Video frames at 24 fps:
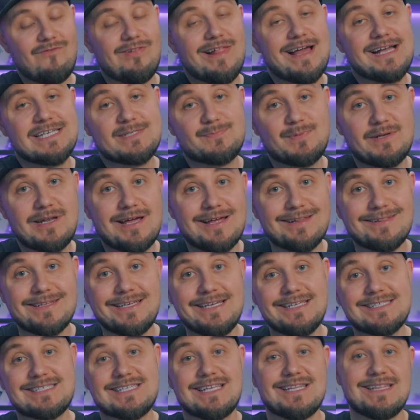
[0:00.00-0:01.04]
last but not
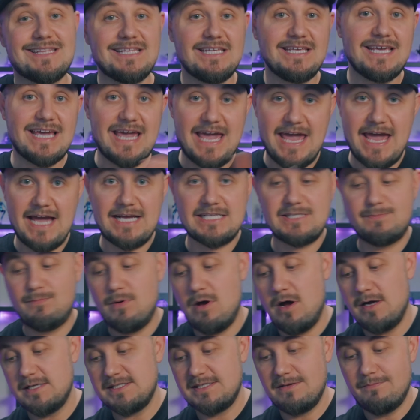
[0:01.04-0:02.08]
least, the
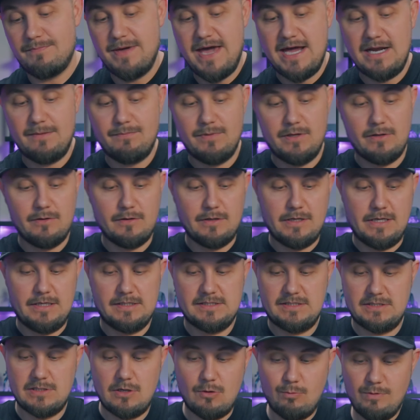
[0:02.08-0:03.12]
Xbox compatibility.
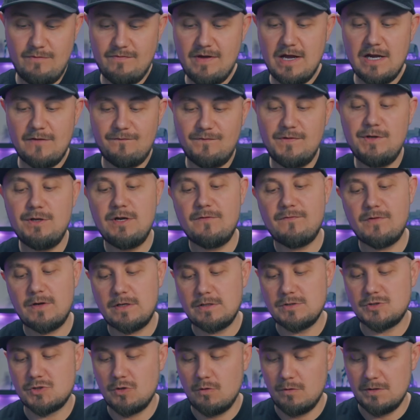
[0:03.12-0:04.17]
So we've got a few different
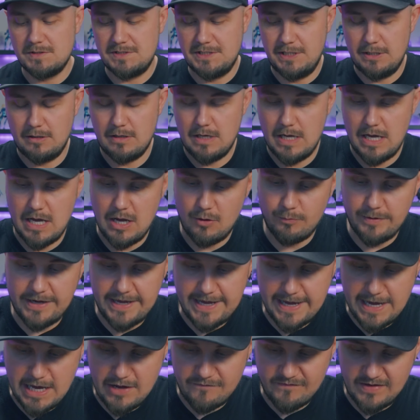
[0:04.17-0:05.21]
controllers here. We
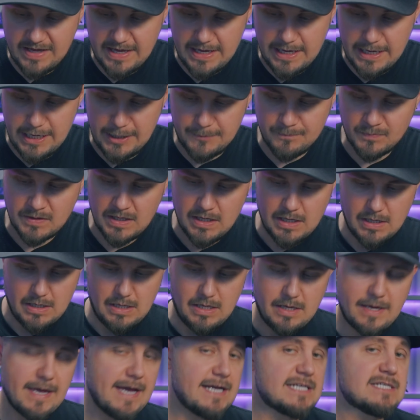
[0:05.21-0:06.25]
have a
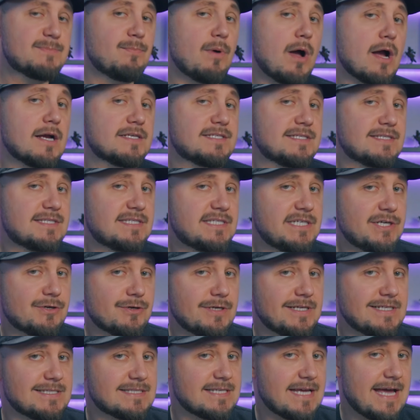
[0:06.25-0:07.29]
Xbox
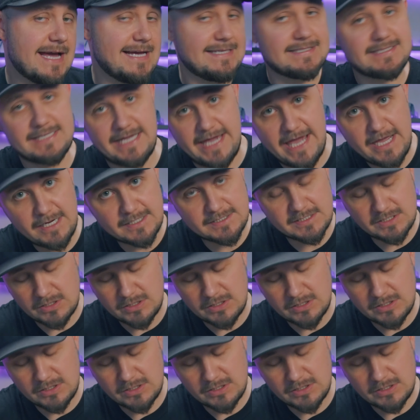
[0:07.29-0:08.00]
Series SX